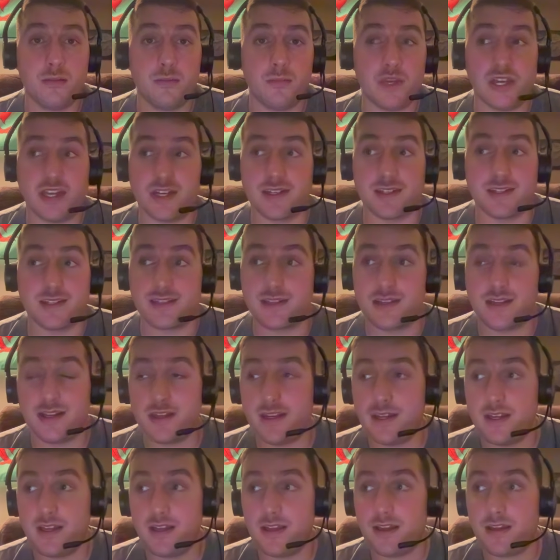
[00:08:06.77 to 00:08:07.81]
Because
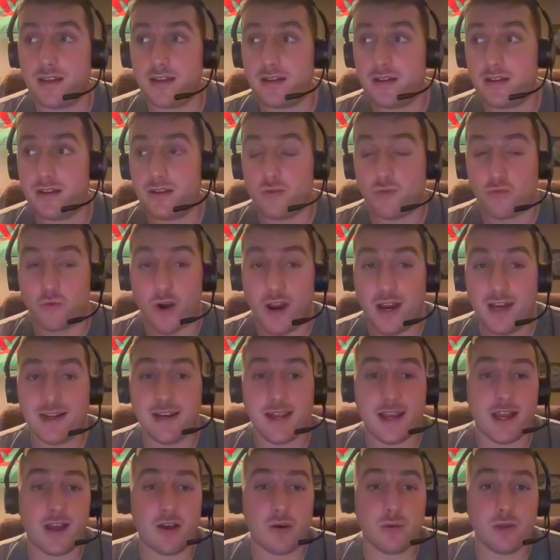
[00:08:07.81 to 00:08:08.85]
right
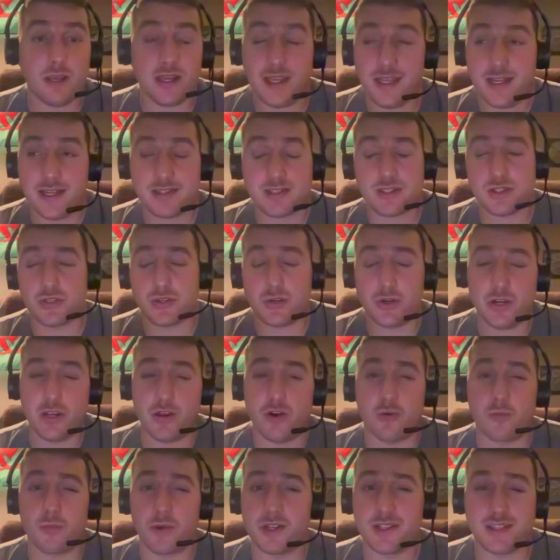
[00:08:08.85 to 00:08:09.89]
now, he hits 30
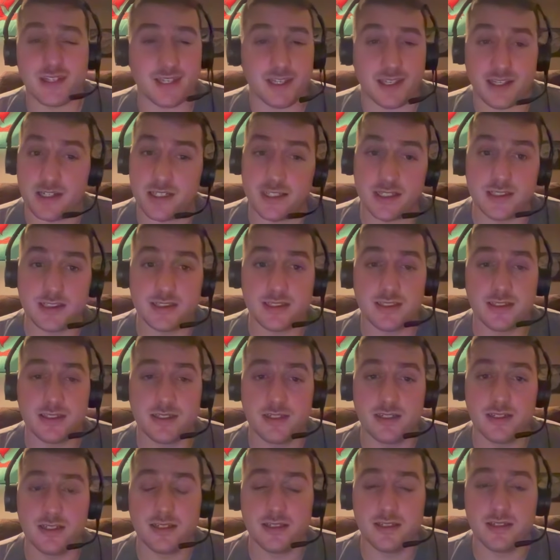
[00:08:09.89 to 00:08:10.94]
home runs a year
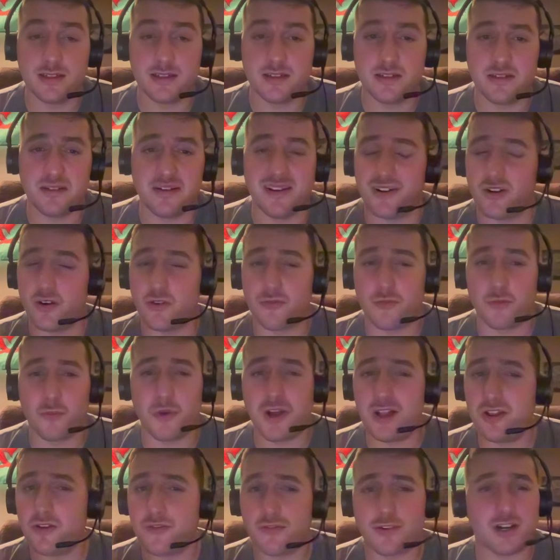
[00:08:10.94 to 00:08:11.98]
and over
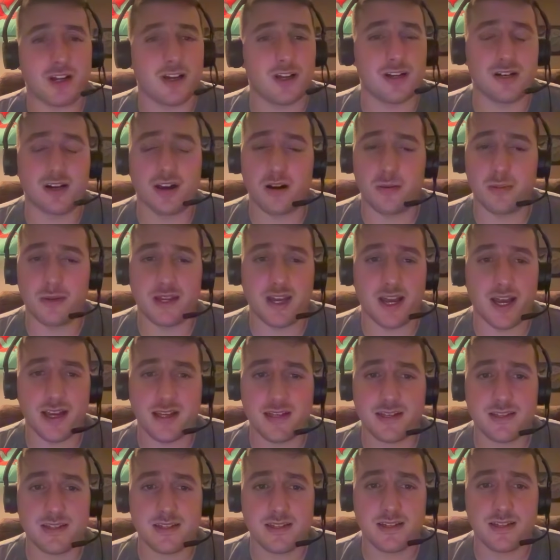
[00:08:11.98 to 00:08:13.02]
well over 100
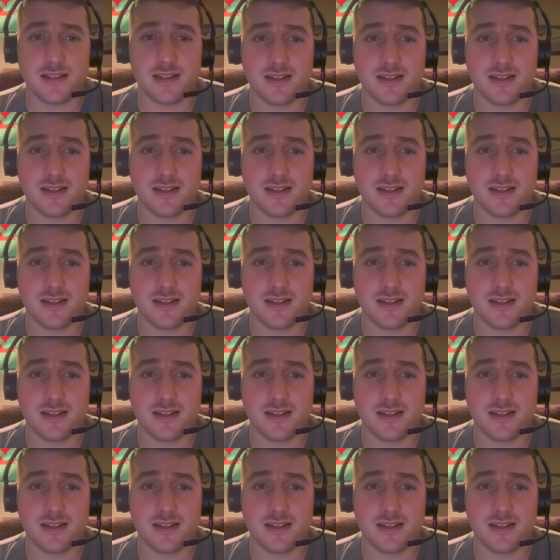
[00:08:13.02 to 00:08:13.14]
RBIs.